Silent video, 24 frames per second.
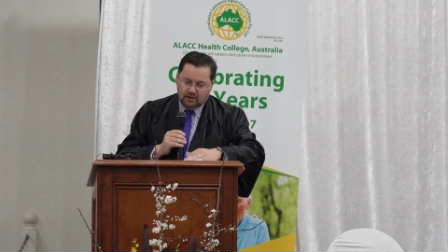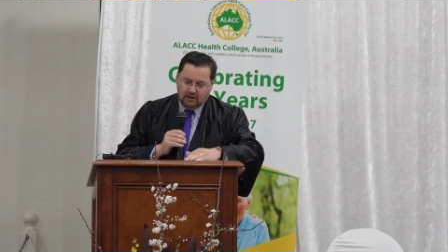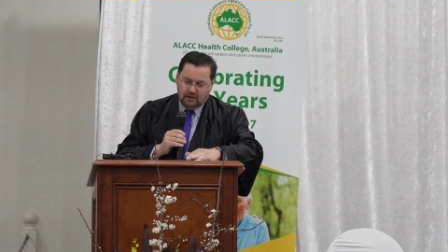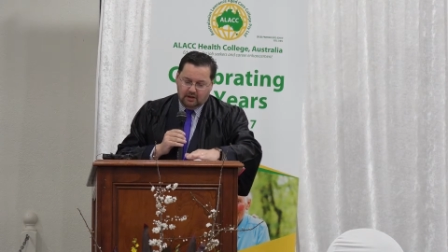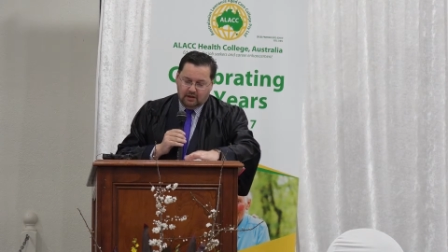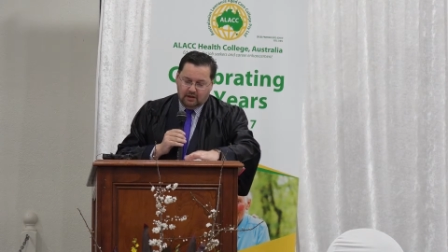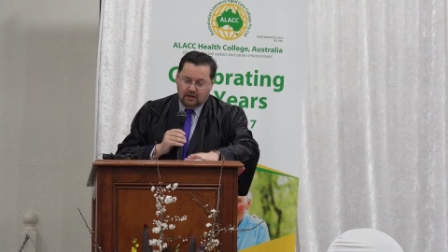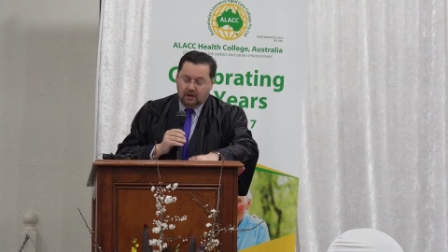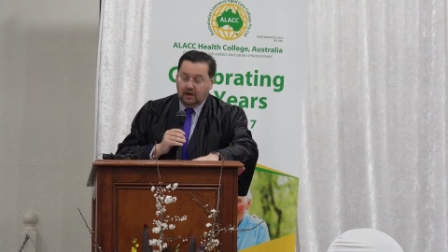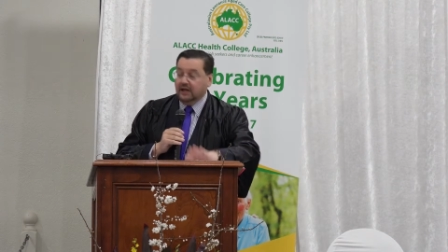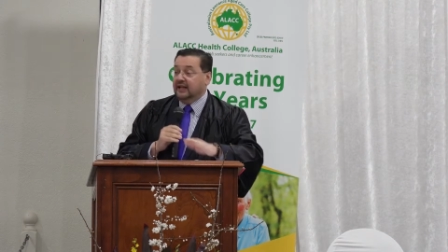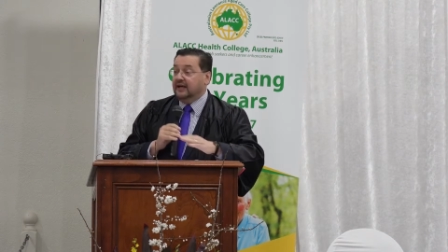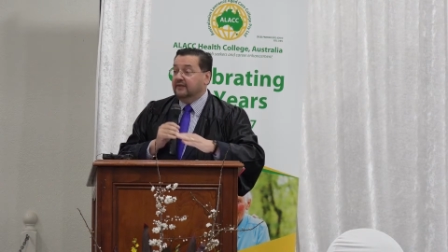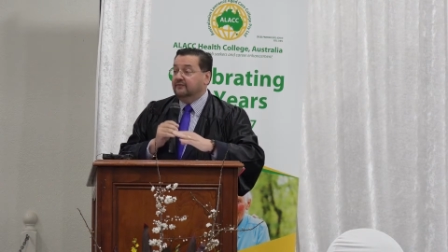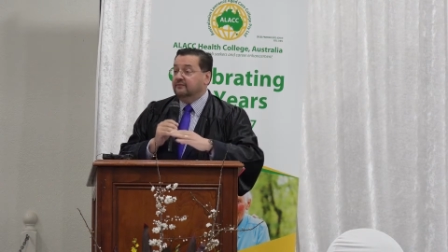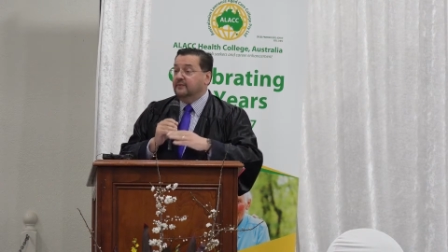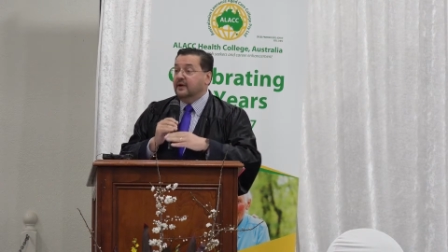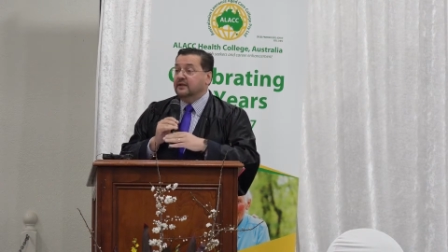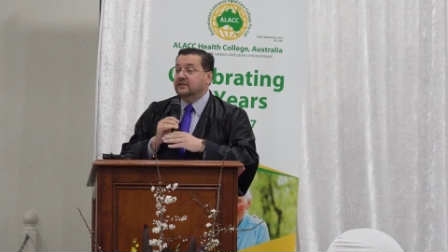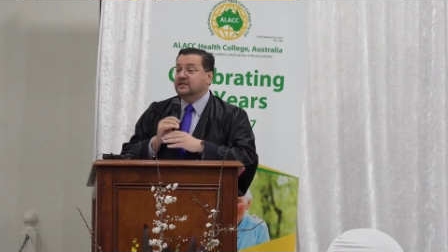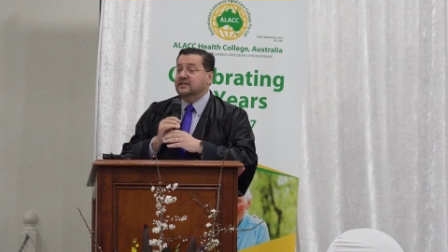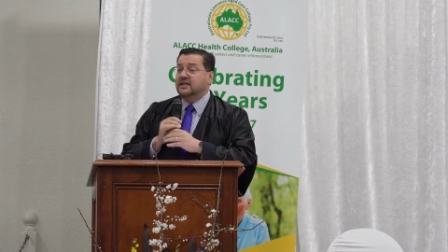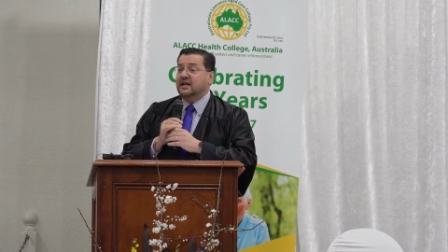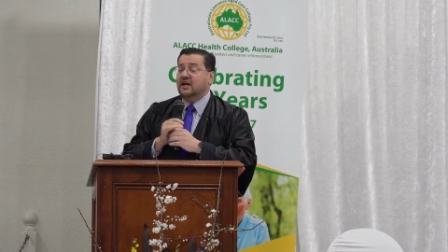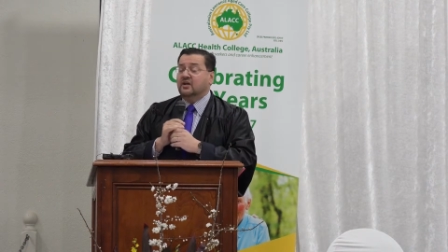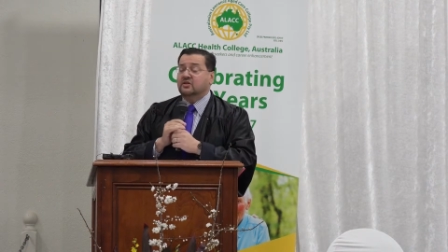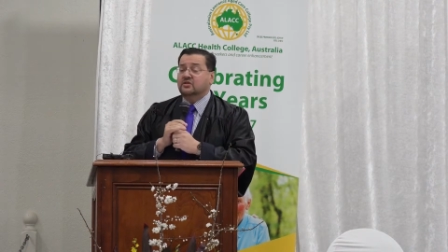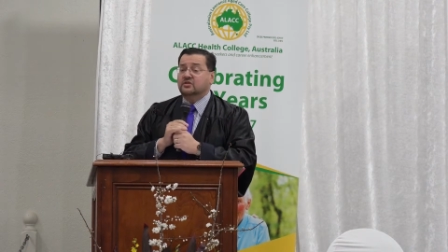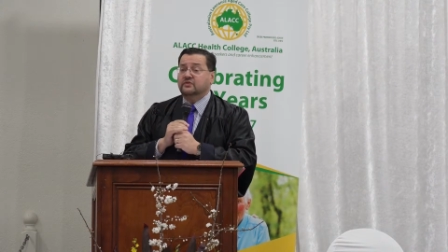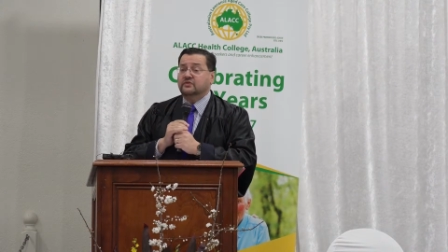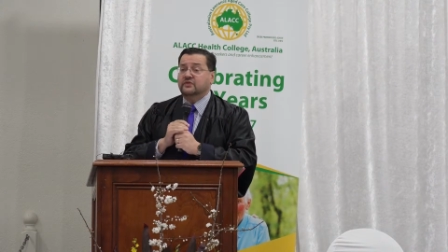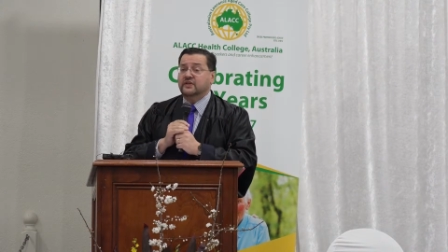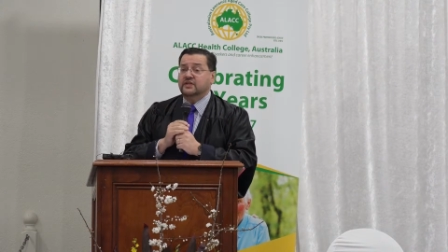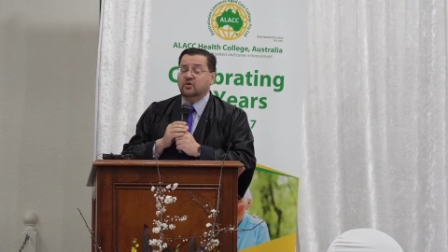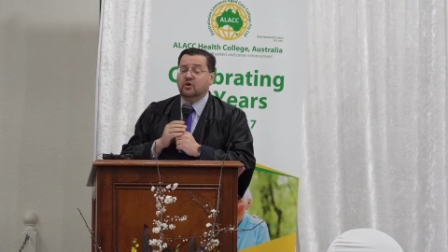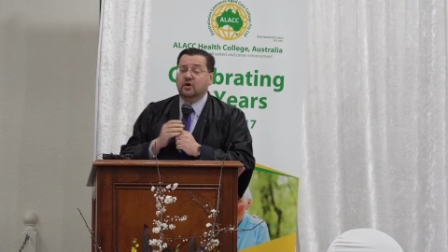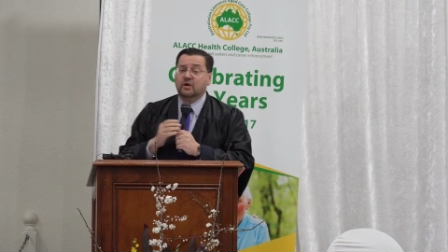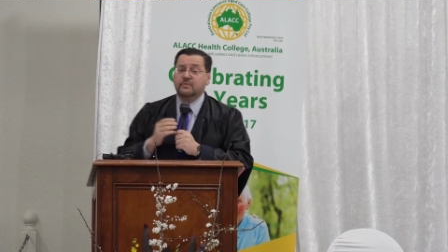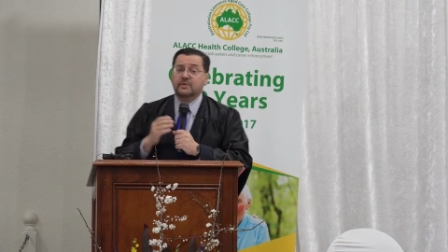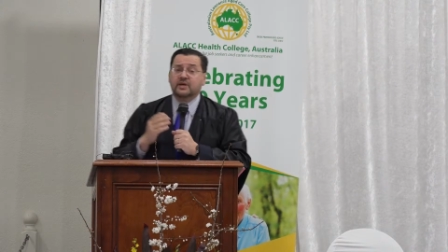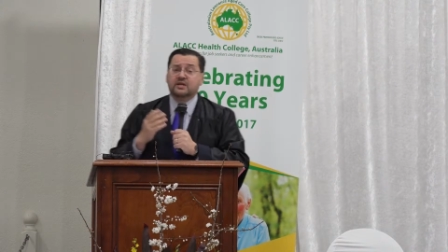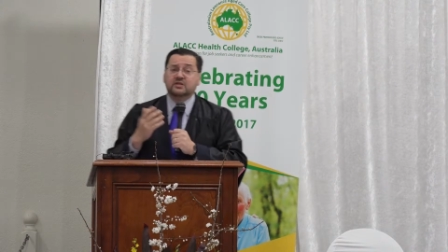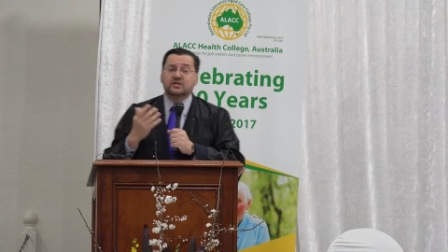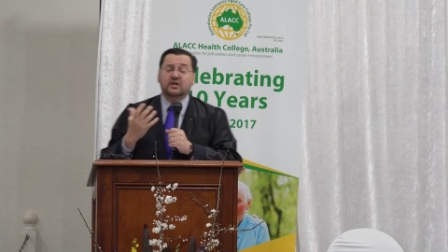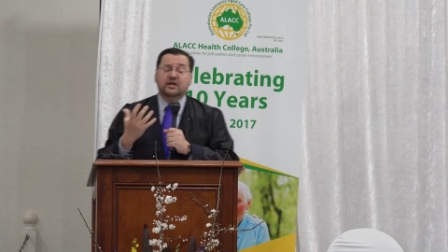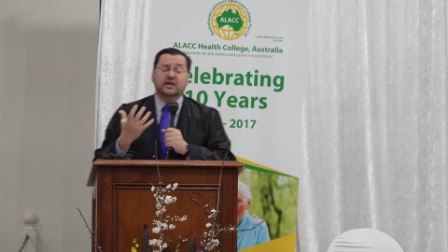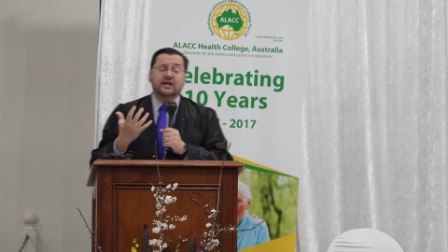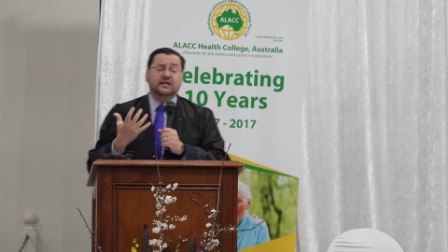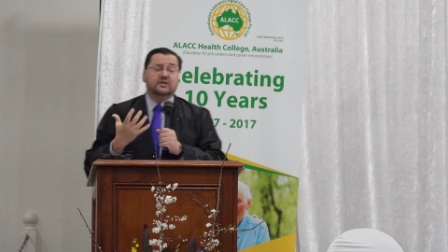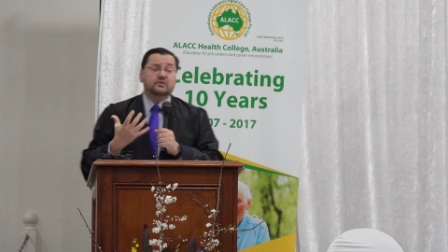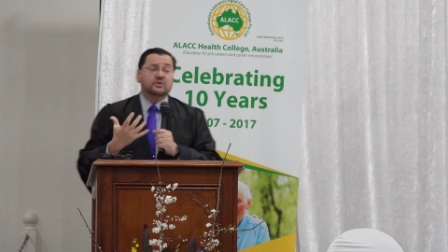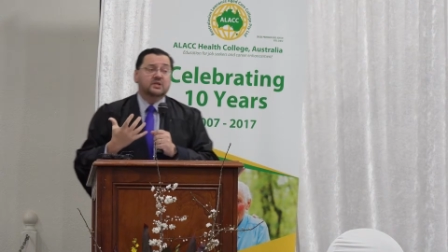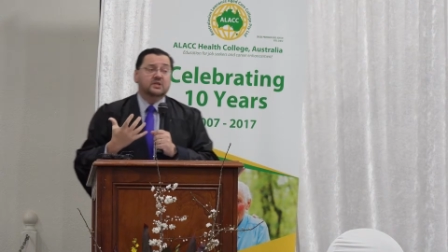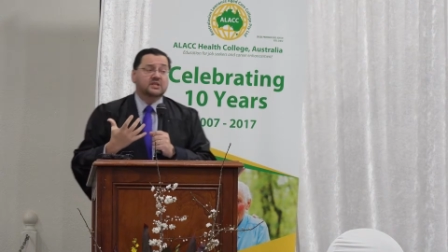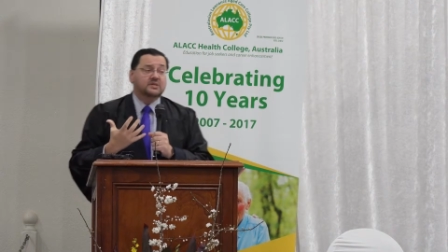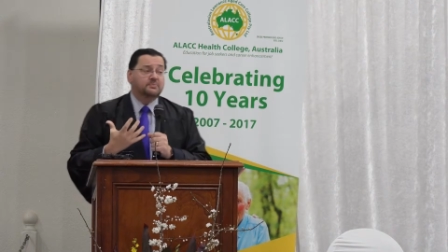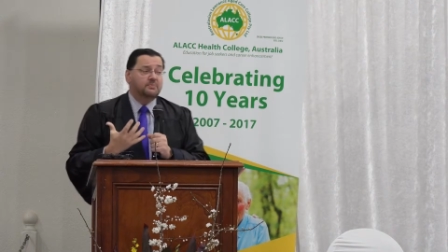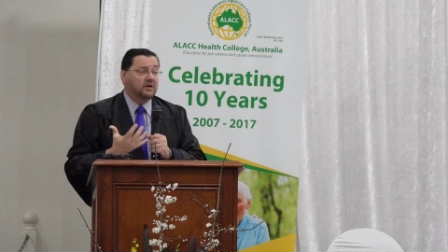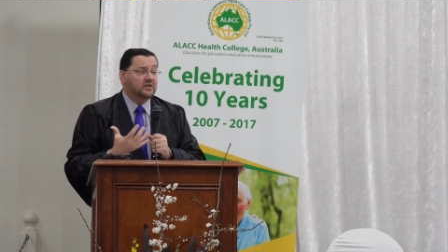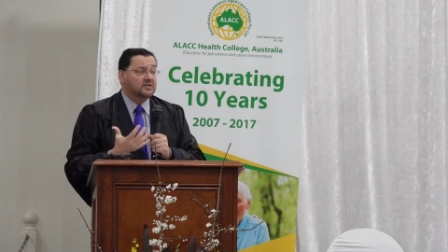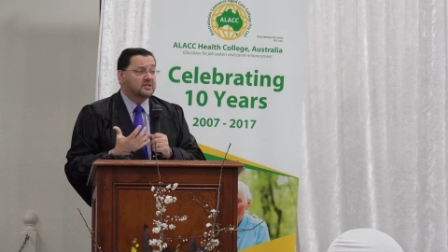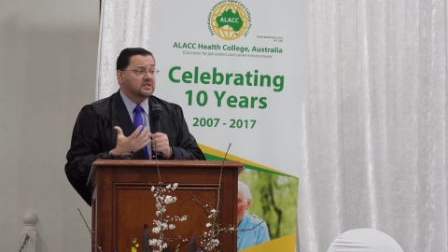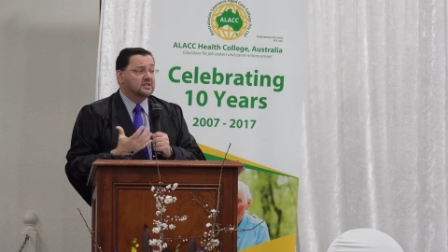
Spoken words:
I love multicultural Victoria because I get to experience